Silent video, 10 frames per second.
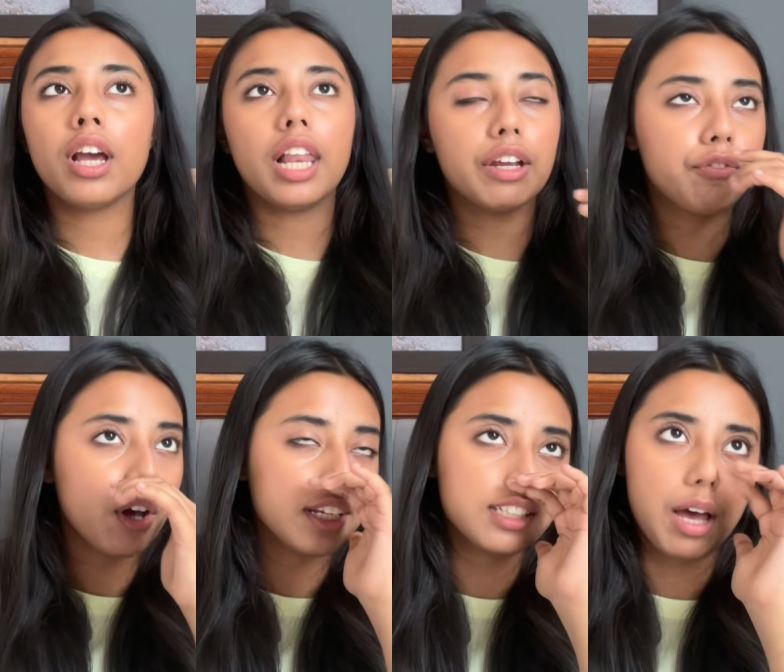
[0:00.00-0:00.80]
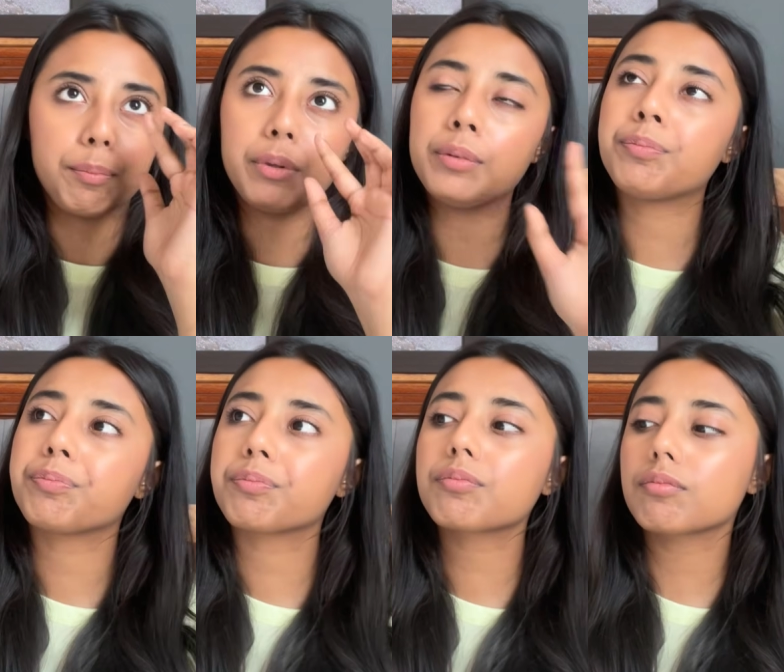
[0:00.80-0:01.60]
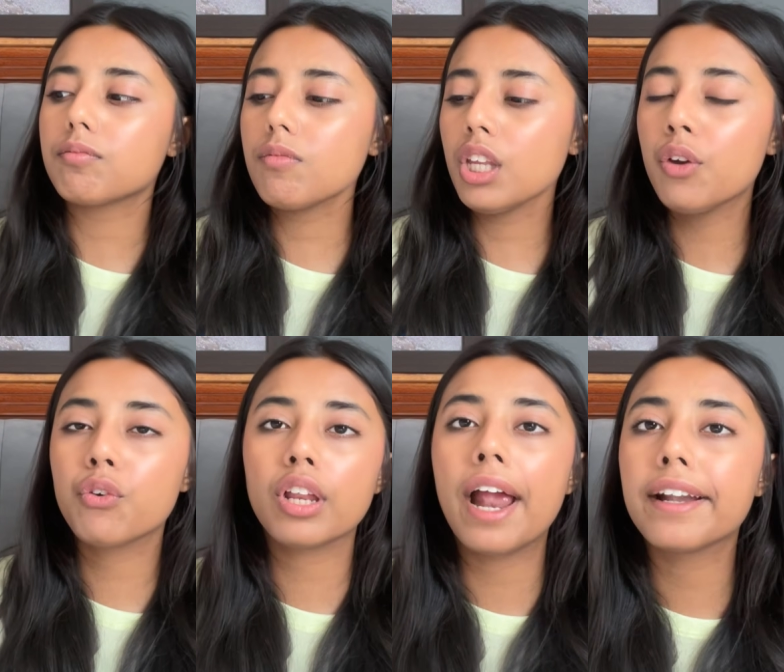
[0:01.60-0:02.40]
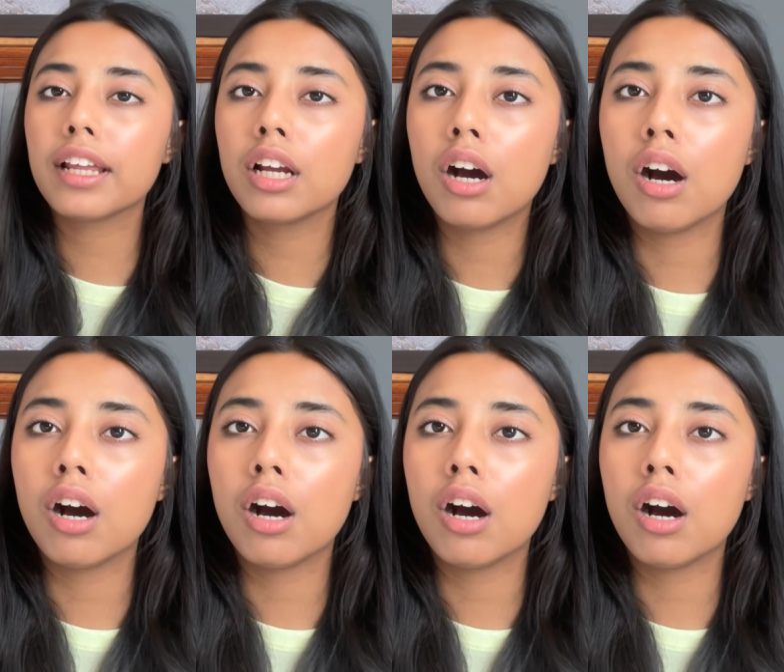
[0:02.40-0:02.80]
Like for example, if you're writing